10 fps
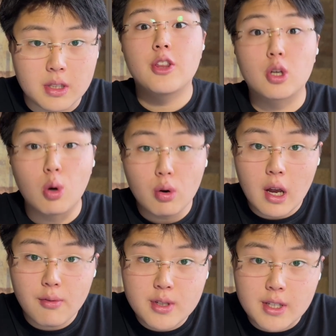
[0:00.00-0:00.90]
The court
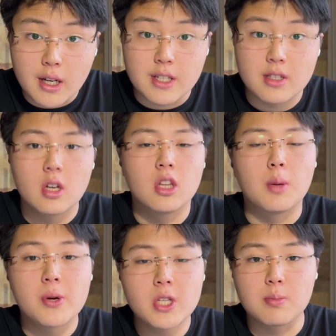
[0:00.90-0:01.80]
emphasized the
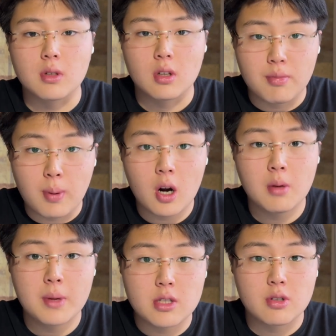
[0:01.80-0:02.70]
principle of
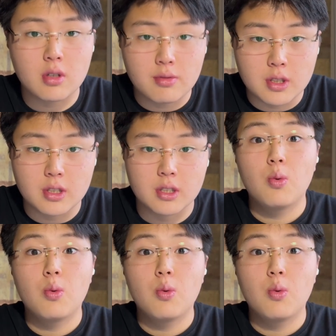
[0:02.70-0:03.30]
parliamentary sovereignty,